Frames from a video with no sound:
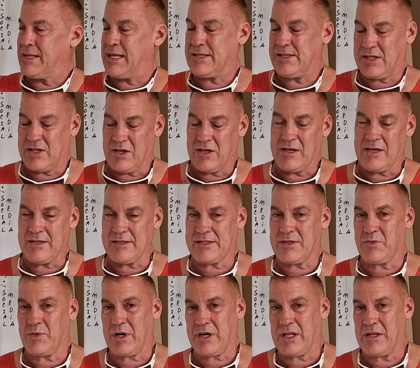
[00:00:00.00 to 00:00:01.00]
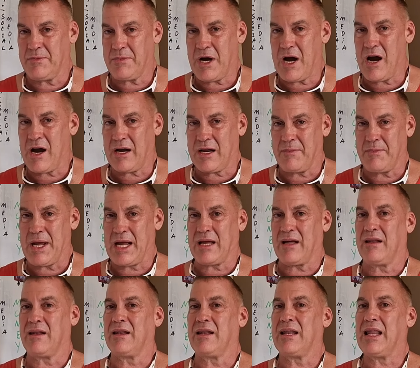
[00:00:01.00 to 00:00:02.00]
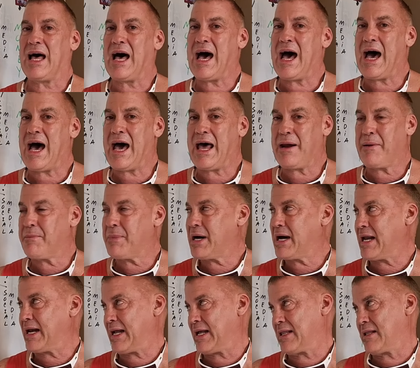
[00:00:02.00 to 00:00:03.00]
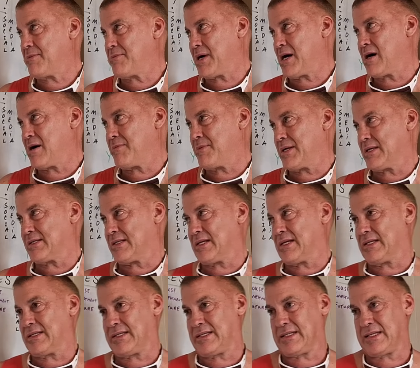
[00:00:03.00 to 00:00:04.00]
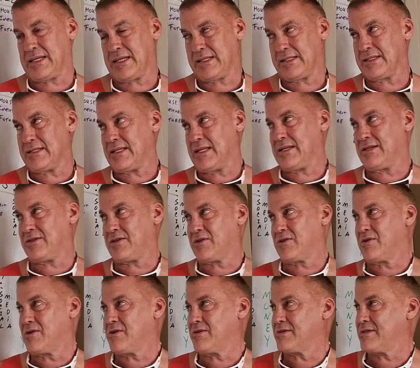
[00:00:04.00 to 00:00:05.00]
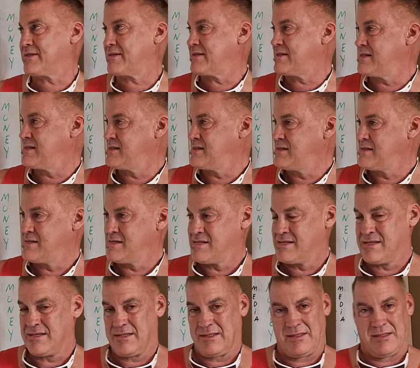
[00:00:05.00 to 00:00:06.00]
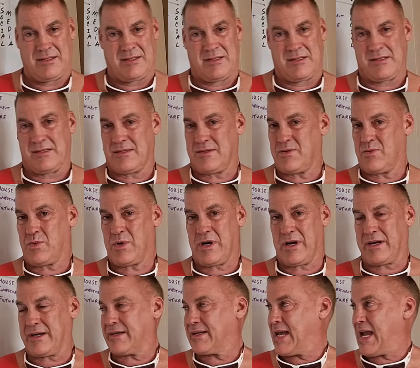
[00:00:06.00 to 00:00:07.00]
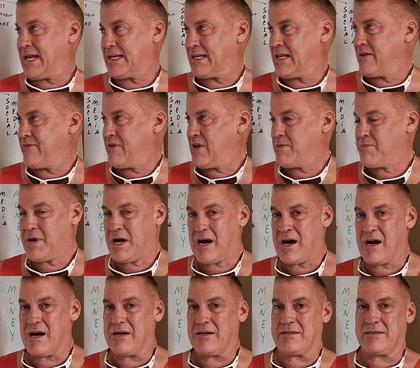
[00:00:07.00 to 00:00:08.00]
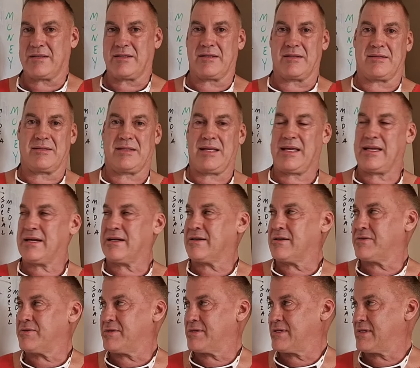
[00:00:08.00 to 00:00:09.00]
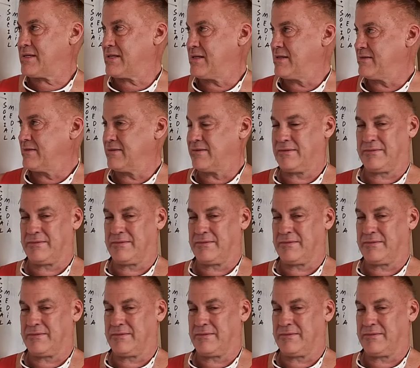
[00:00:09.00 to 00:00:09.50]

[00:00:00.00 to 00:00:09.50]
These girls that work in the bar can make a lot of money in the bar business. These girls work KTV bars, casinos,